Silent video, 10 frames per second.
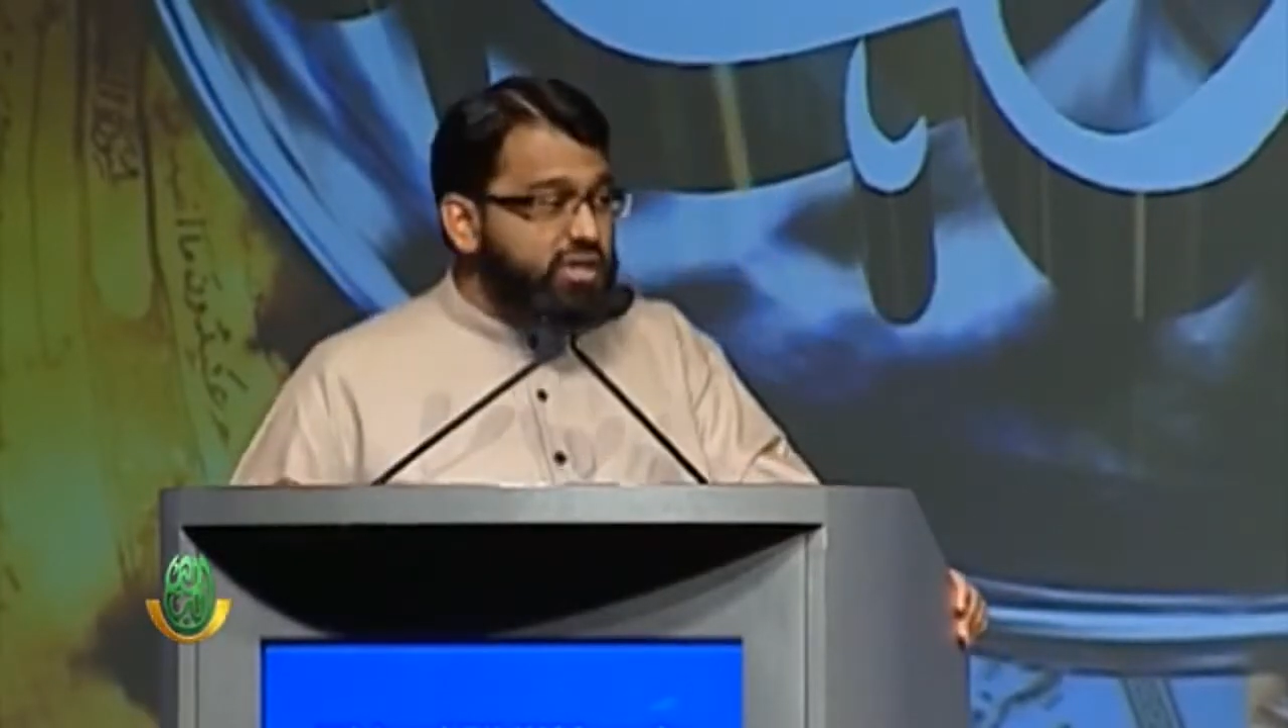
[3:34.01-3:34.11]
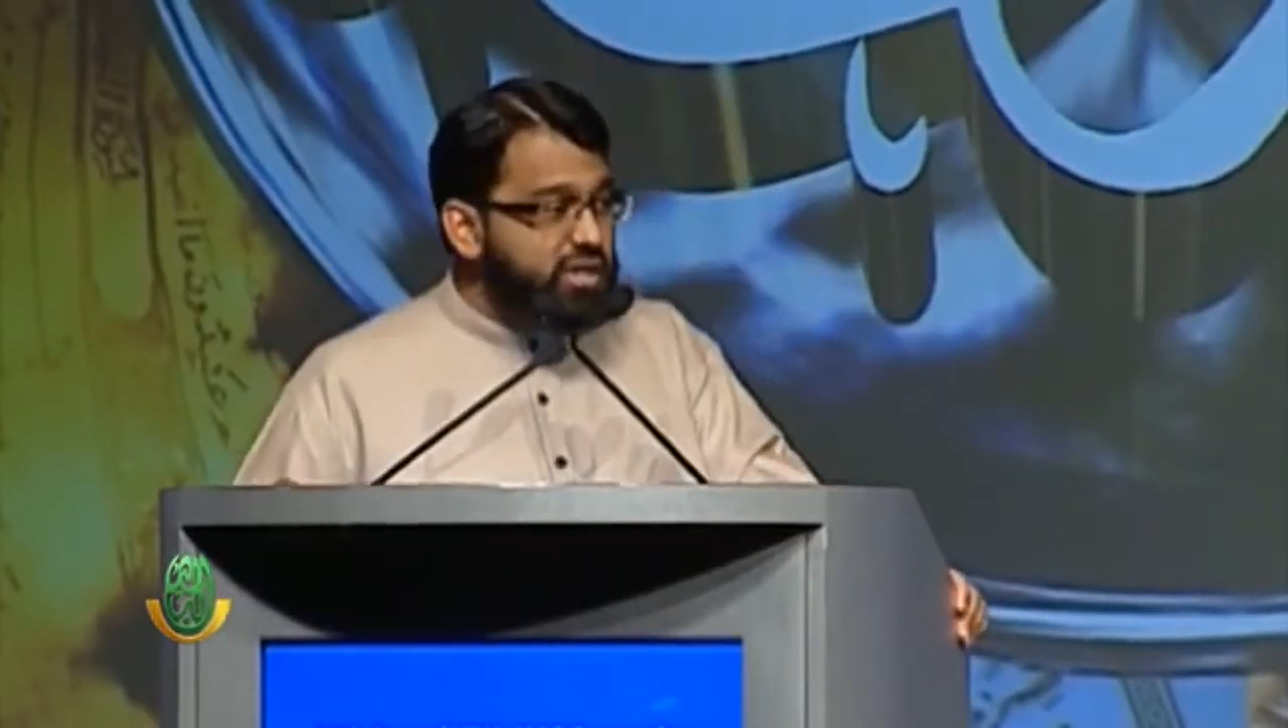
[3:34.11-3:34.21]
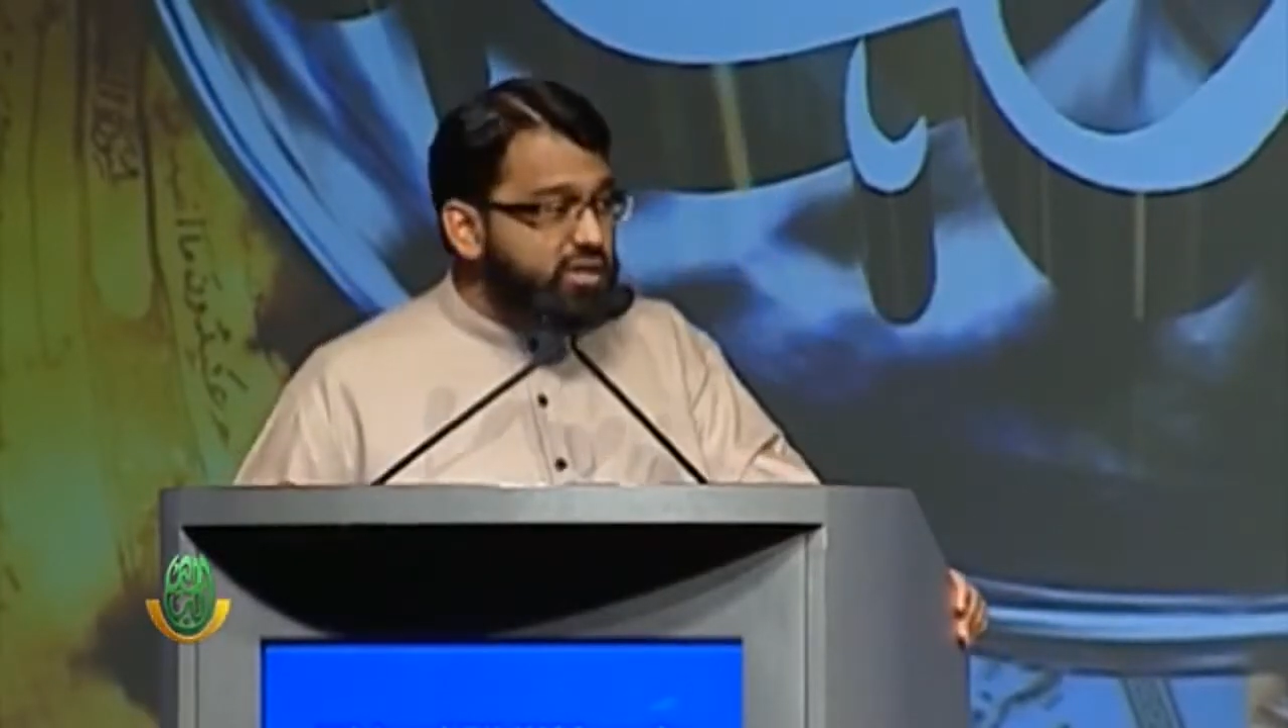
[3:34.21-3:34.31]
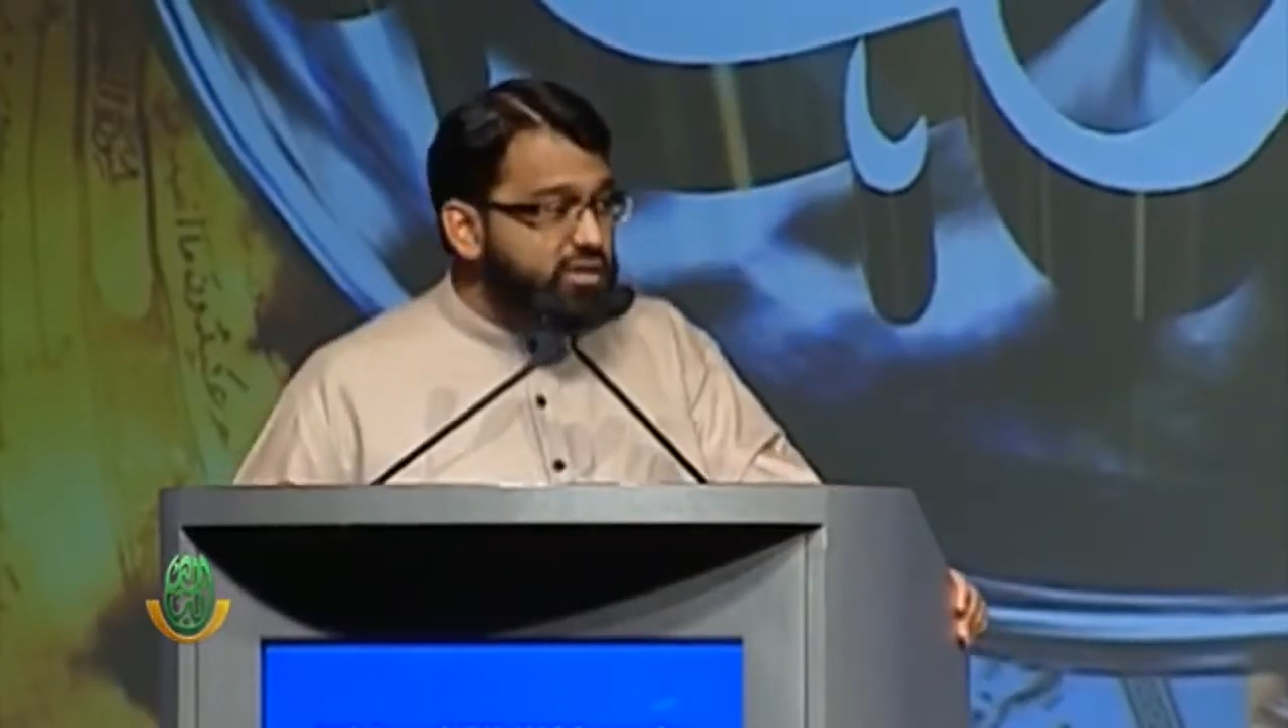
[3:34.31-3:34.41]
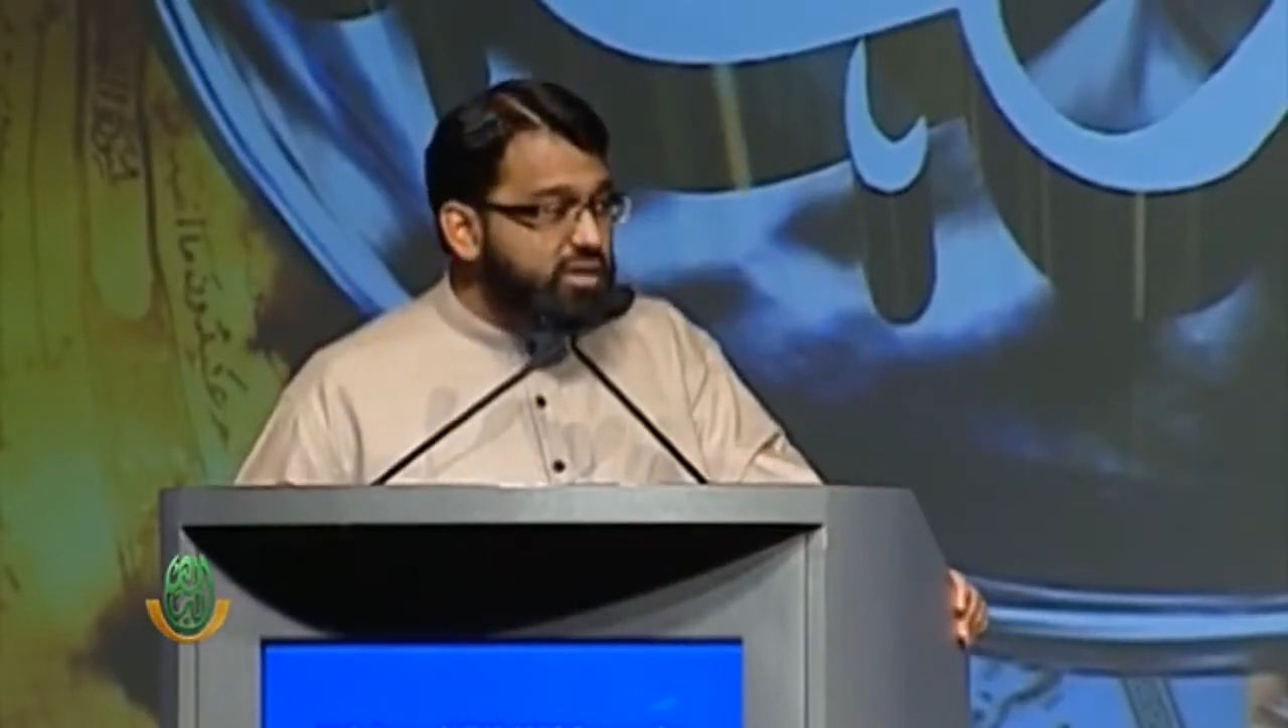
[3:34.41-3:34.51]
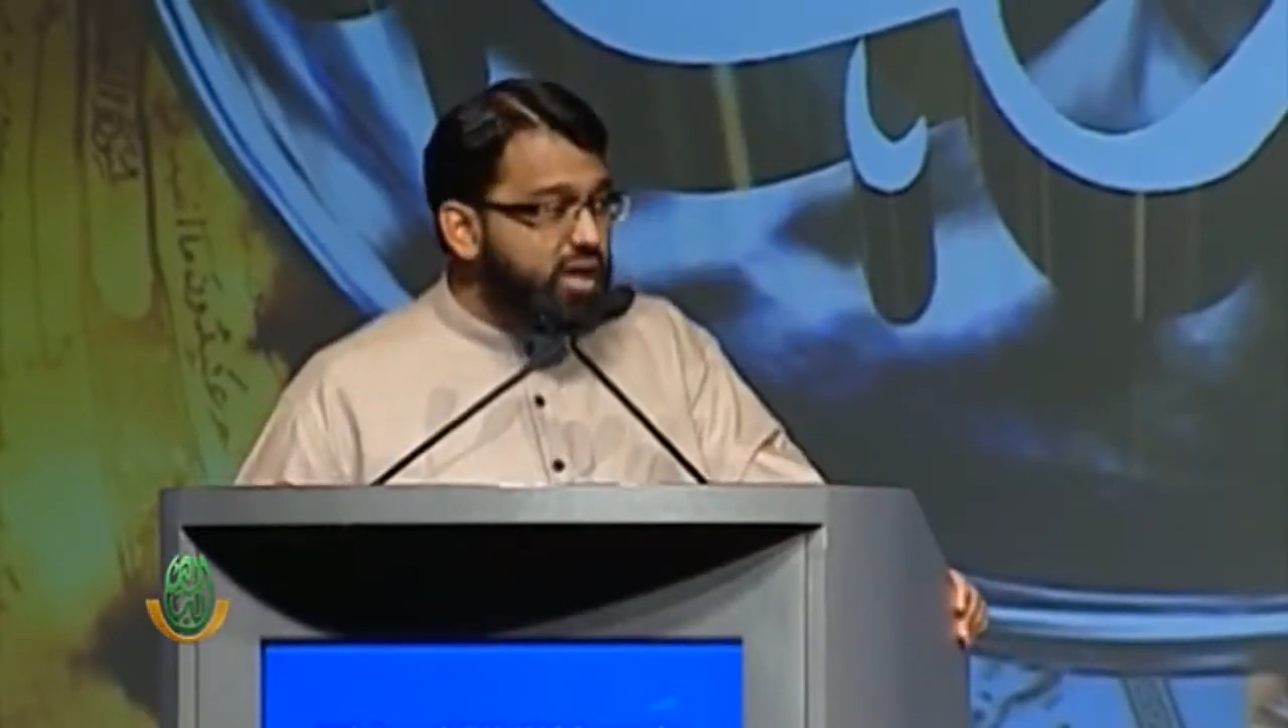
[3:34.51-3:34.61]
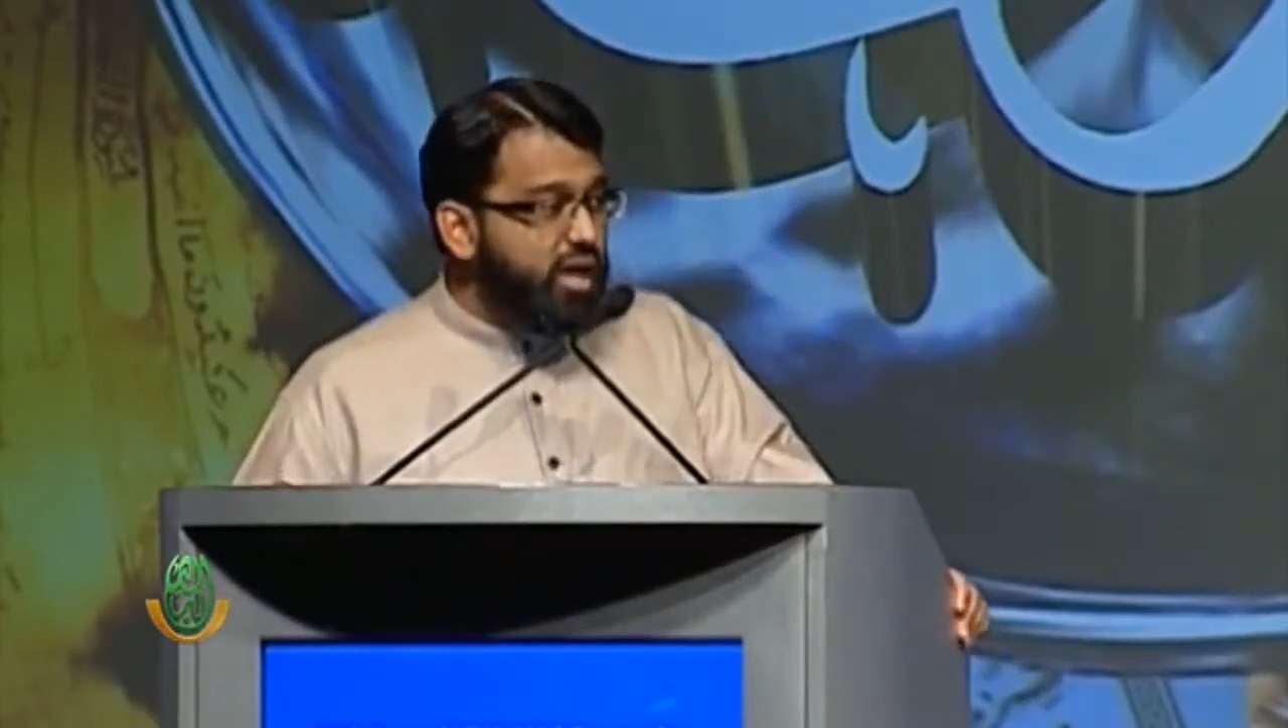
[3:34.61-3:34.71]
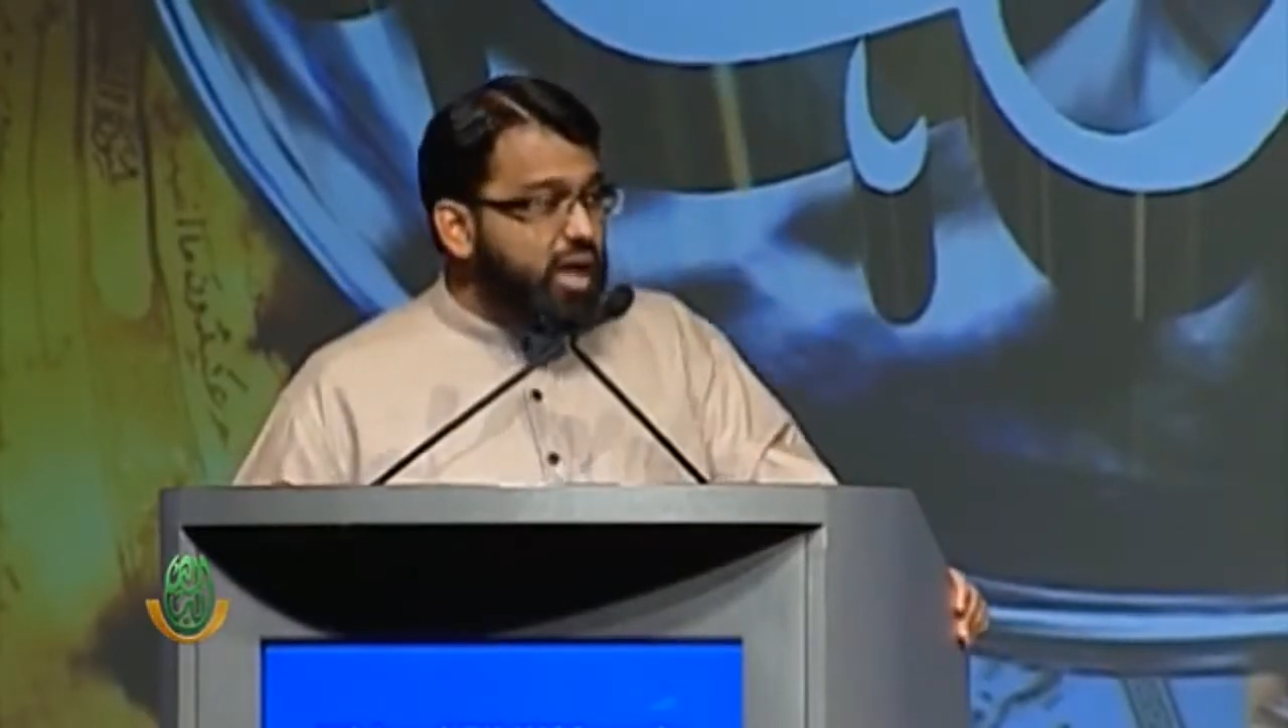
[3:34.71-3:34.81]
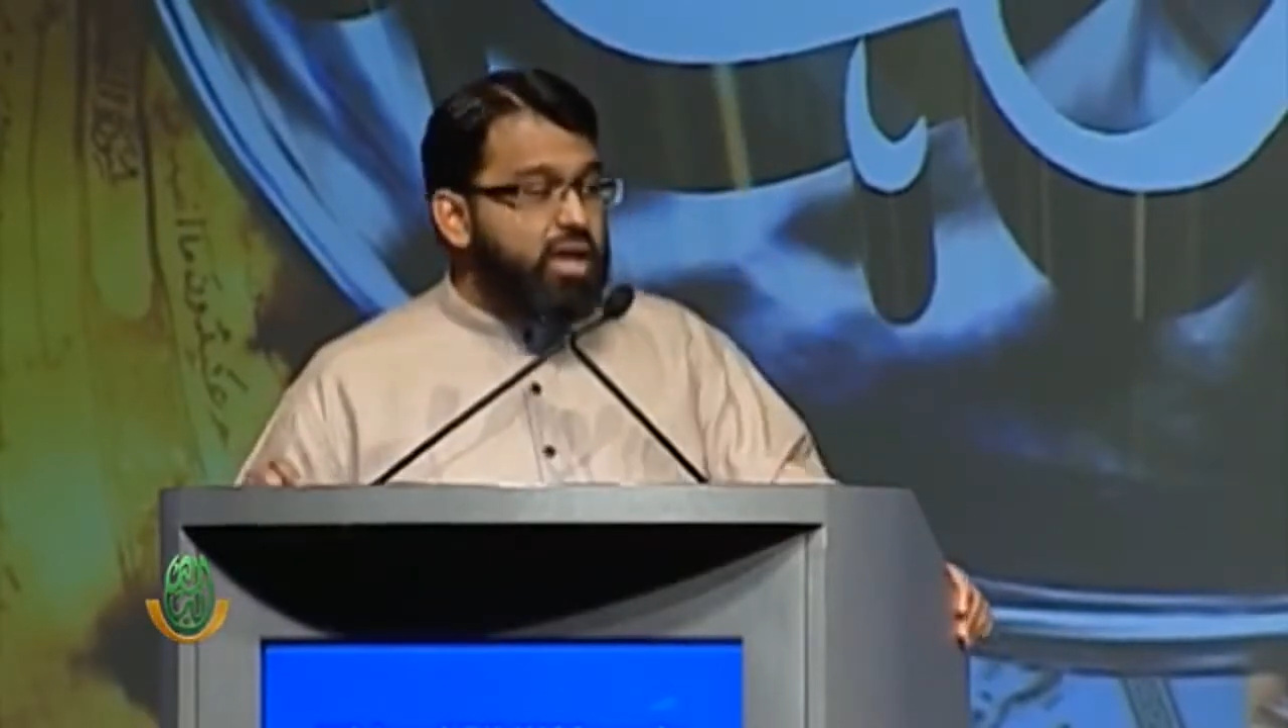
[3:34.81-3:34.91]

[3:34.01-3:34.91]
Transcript: their deeds.